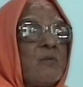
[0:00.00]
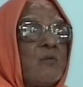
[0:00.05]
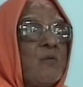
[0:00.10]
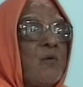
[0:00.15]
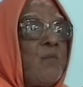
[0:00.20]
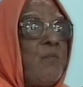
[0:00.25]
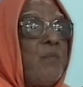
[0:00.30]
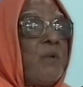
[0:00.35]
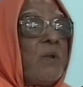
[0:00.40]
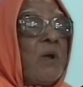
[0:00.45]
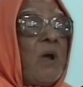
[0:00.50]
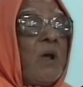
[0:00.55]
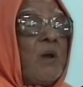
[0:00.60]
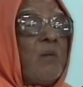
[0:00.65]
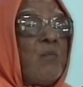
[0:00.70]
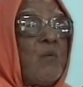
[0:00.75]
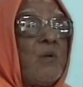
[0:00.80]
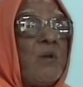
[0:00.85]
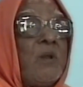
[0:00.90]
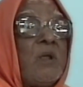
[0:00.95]
So be
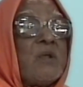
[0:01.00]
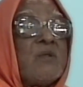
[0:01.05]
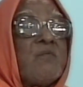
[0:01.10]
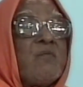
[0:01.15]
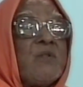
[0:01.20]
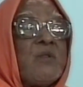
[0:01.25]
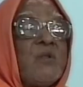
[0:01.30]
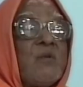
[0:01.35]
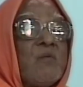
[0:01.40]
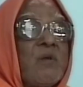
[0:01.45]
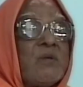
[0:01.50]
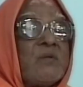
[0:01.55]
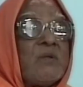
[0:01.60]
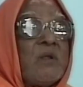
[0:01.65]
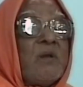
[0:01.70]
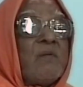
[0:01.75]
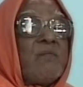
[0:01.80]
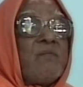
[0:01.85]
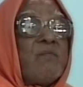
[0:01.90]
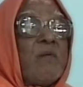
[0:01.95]
harmonious with
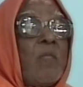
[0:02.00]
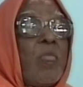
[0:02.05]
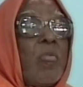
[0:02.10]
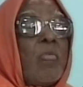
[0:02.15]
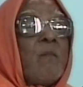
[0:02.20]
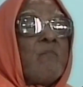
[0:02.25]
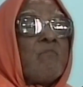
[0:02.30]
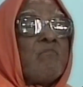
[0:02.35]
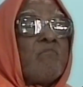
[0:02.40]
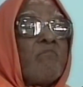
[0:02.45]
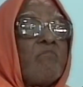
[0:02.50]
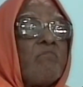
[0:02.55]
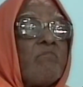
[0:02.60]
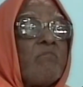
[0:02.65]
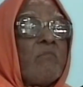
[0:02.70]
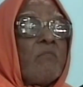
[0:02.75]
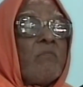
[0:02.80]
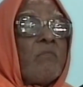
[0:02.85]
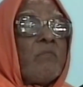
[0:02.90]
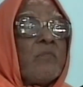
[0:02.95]
yourself.
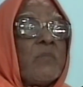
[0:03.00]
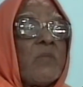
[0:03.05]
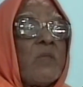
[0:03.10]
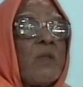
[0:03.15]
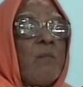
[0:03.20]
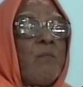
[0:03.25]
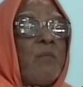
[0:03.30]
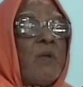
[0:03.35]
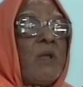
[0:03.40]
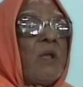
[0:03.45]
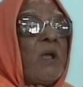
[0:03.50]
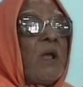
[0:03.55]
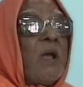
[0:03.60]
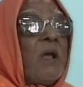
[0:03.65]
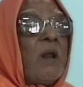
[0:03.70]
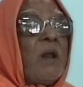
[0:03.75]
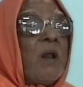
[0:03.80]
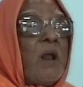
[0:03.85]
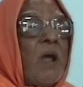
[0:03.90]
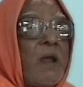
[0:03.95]
Be
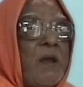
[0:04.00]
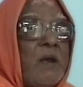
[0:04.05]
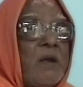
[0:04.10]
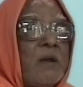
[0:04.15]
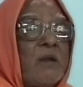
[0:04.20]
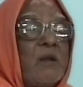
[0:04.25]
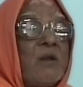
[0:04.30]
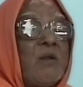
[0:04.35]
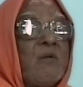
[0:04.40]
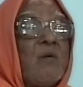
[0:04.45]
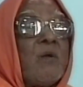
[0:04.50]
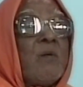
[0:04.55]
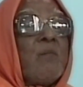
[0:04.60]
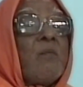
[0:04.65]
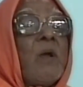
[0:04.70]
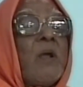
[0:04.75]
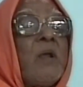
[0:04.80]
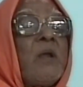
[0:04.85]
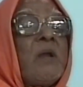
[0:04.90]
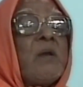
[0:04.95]
aligned in your
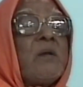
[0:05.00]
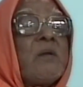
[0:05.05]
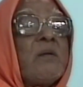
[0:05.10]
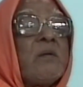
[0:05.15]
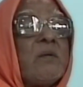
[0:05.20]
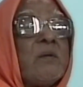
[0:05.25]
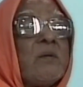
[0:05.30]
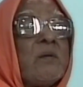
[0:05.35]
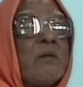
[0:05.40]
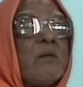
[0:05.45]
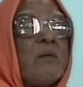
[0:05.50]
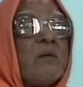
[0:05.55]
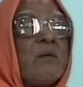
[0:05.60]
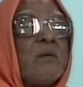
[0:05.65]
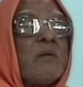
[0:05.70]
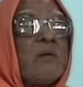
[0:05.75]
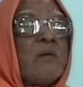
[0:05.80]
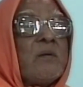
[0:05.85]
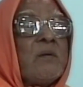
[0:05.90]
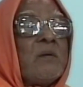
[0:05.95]
mind.
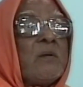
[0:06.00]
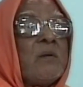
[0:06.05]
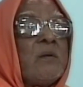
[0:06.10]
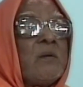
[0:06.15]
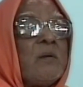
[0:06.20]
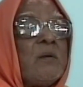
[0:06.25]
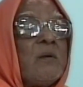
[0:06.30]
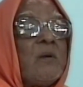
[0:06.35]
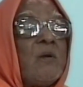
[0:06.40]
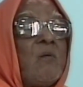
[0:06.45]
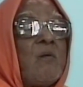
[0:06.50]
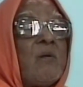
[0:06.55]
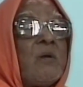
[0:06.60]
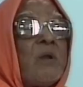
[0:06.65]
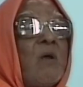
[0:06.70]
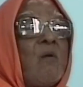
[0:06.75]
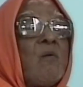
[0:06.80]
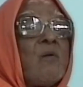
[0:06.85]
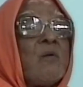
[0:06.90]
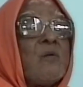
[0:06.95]

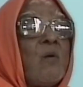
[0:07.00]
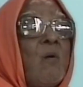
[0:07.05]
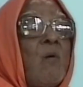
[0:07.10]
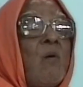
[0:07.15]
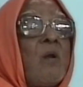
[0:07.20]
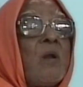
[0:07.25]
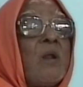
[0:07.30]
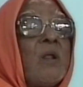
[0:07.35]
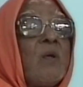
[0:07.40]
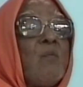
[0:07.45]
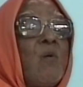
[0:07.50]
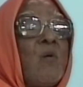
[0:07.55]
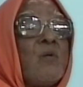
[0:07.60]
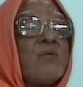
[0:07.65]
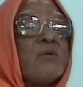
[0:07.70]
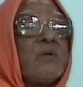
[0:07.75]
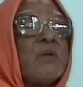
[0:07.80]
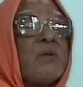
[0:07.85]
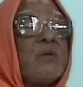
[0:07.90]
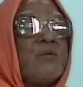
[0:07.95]
Don't have torn
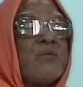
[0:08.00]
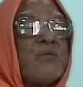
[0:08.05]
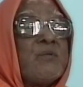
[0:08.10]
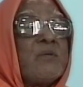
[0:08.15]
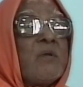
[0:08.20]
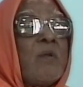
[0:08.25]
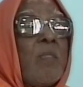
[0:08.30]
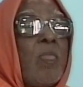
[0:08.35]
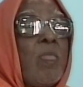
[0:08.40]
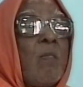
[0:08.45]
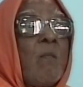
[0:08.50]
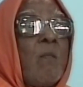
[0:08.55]
emotions